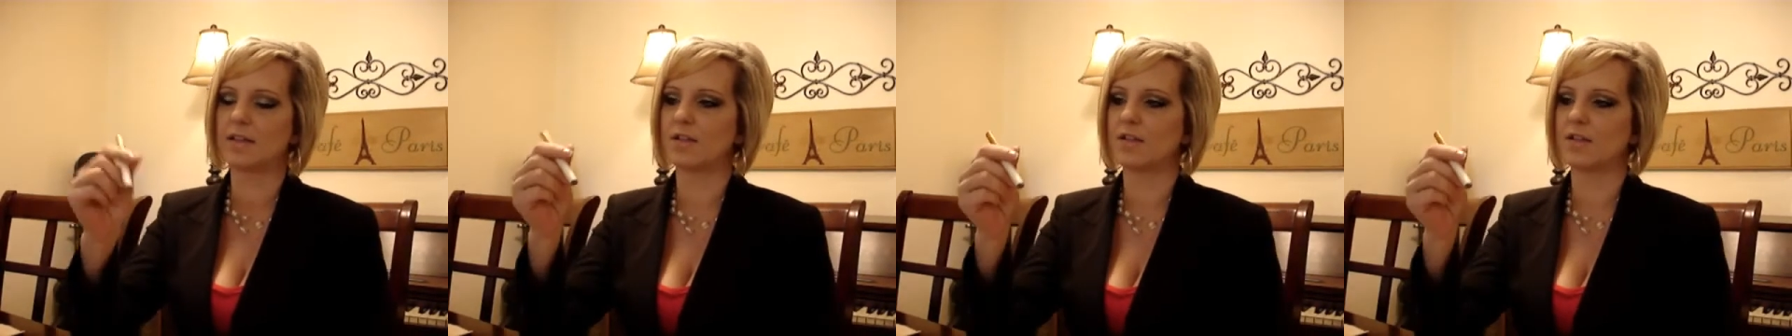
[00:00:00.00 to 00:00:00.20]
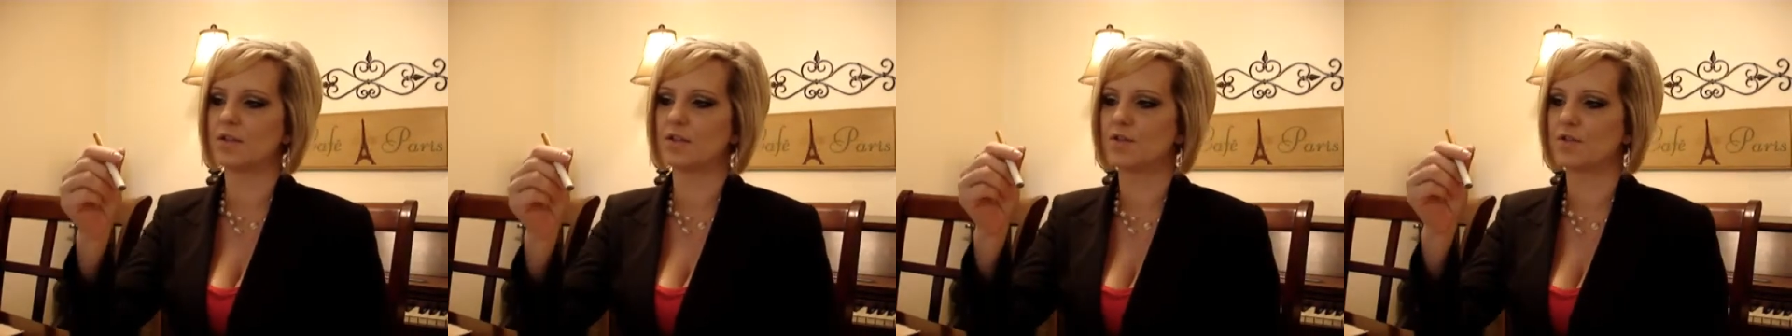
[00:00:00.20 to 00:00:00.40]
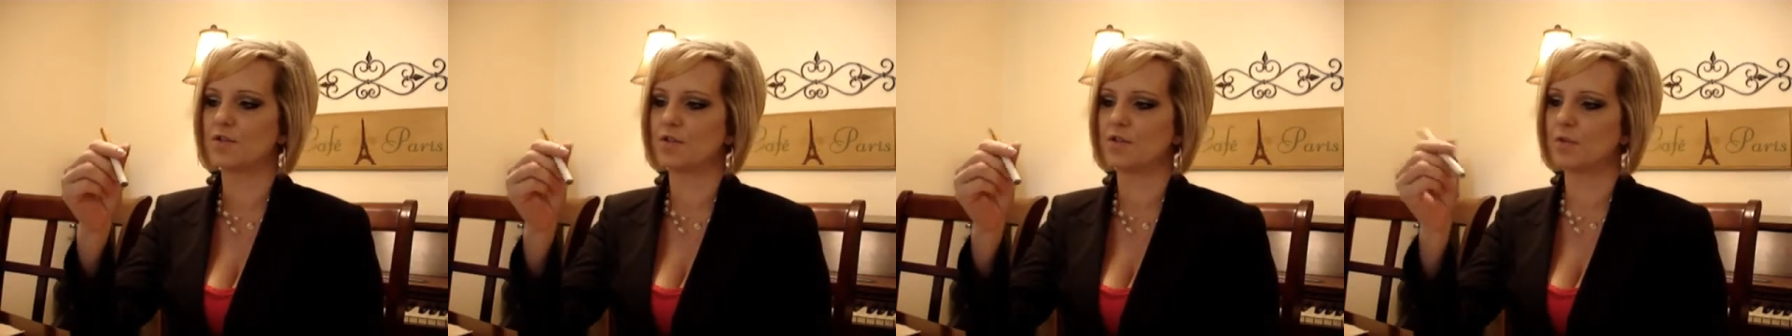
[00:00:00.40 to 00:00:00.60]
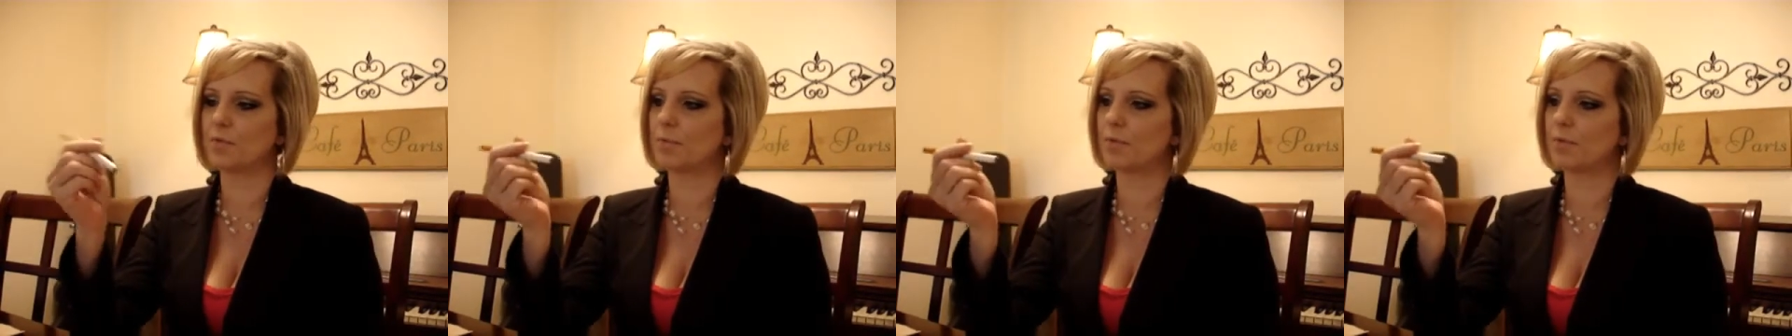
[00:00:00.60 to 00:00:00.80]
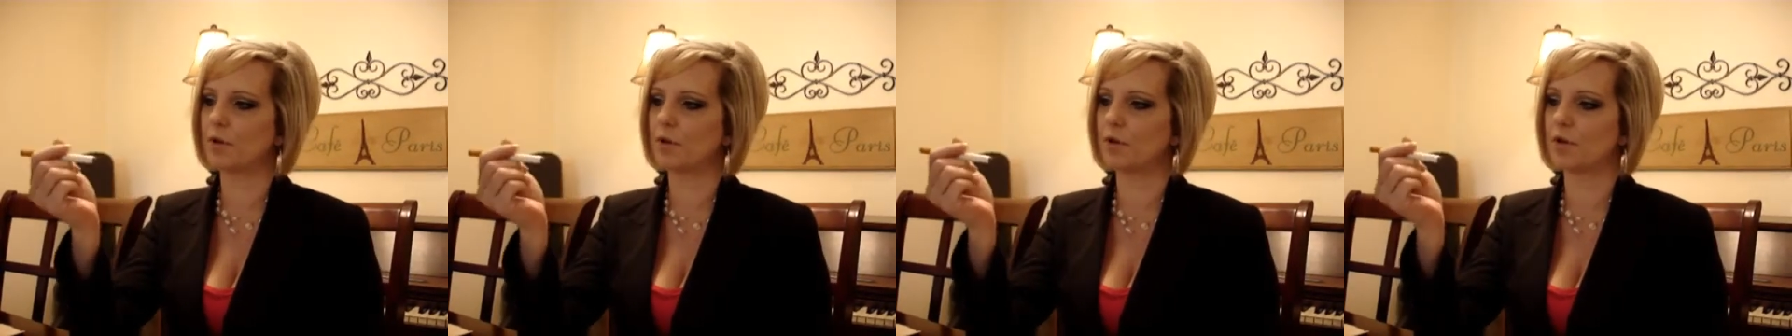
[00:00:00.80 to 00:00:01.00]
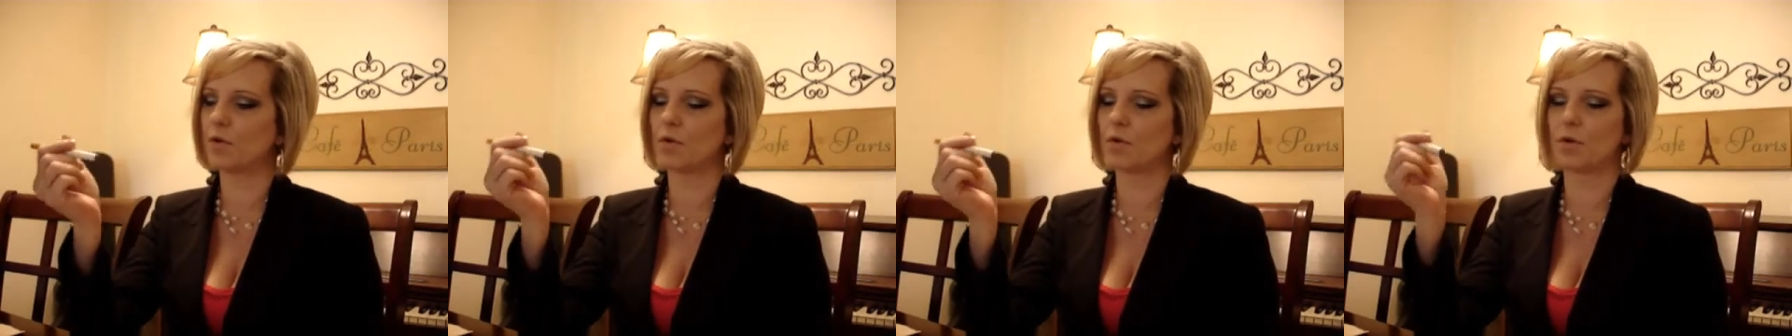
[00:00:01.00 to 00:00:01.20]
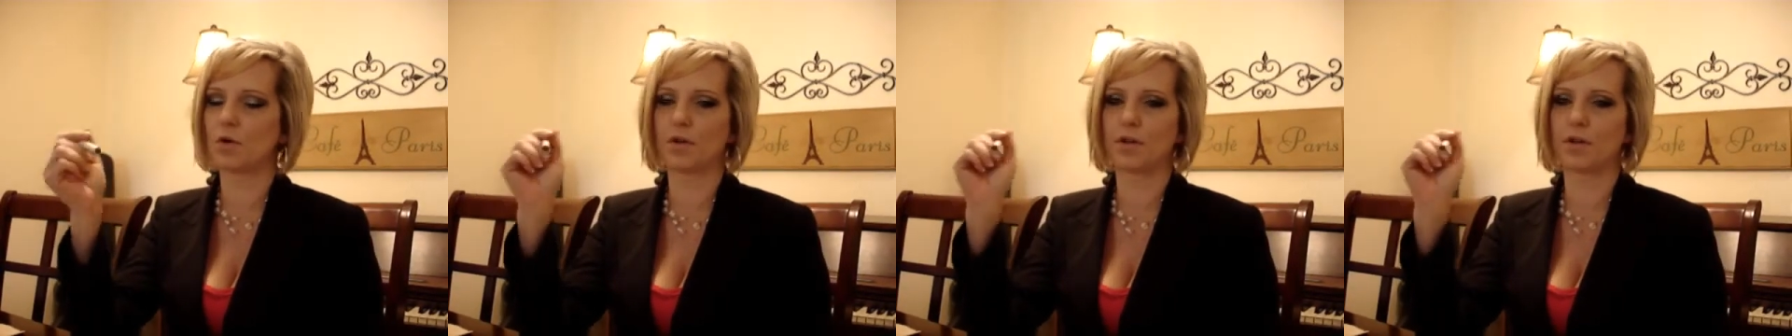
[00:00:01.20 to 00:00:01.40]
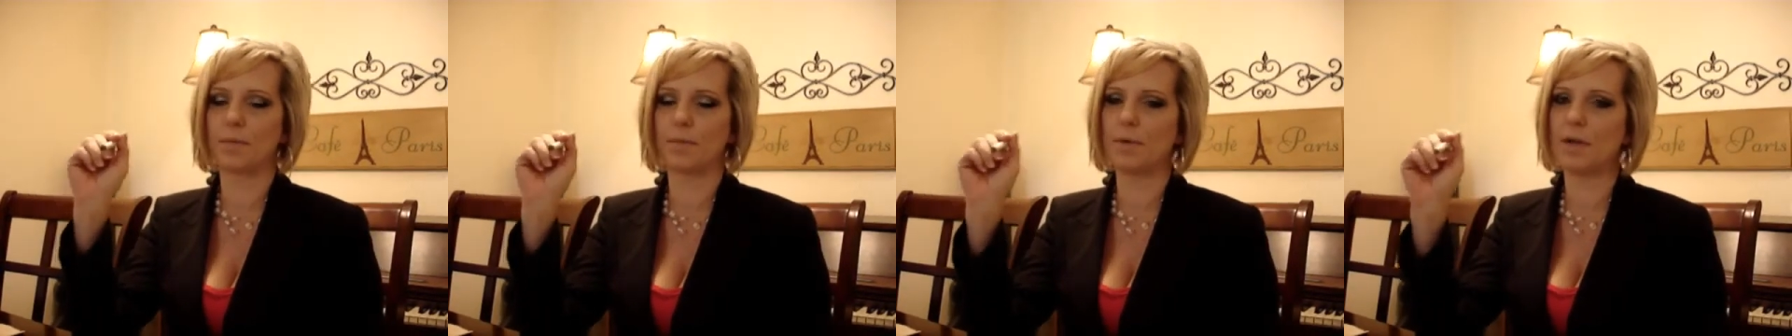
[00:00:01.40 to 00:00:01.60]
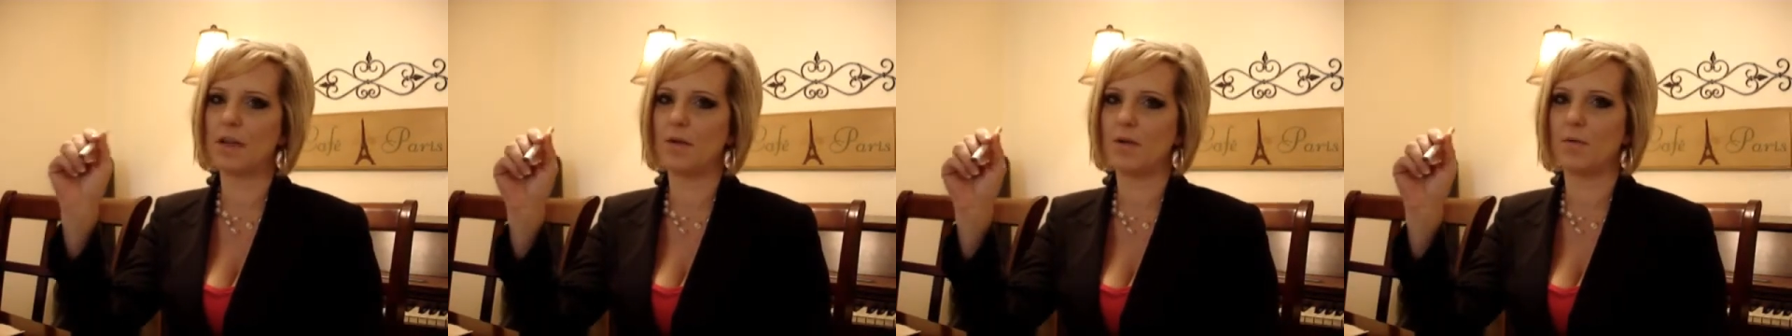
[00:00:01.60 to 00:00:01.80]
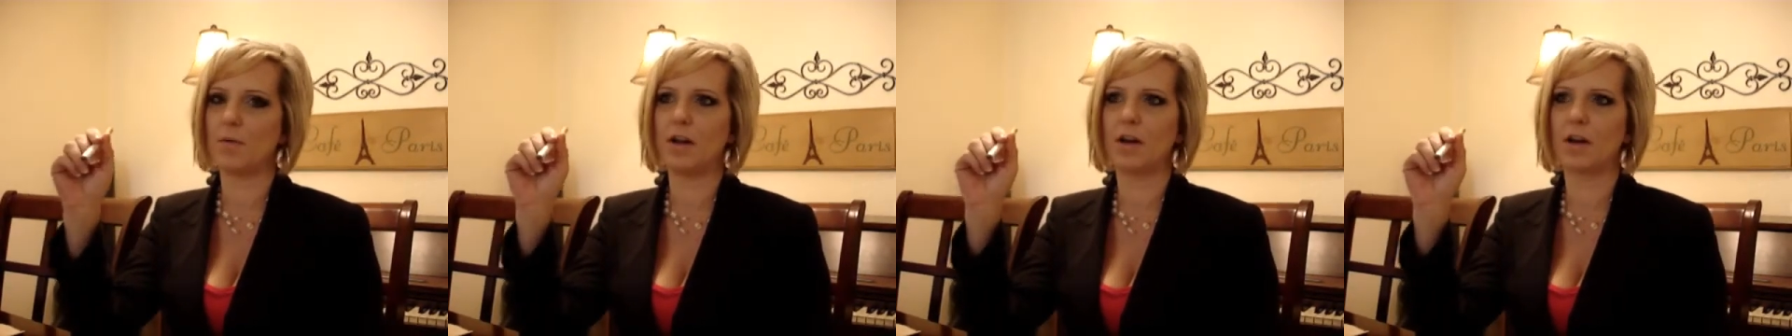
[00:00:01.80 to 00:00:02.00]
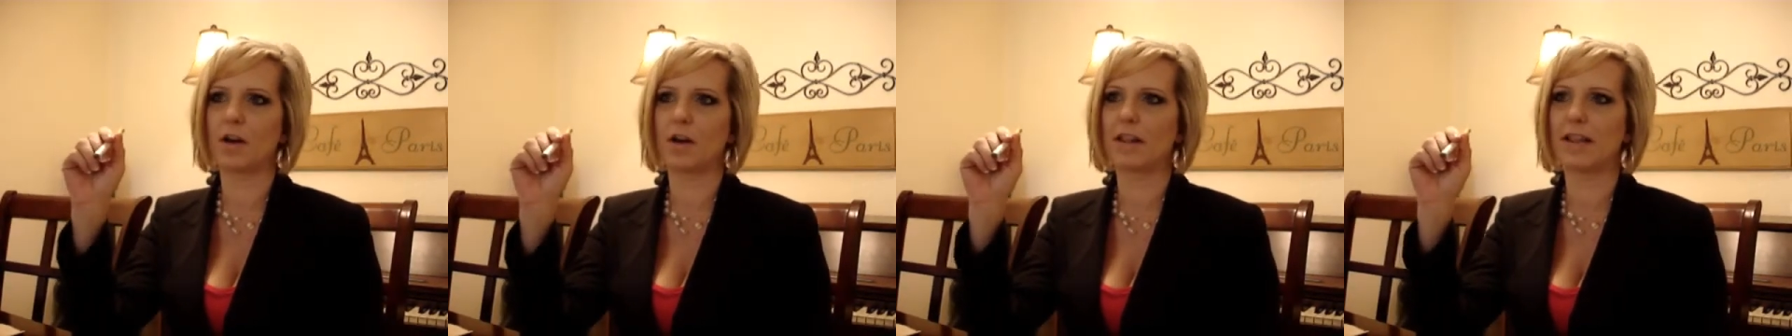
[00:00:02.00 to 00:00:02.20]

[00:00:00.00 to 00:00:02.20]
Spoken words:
is the Super or the Pee-wee,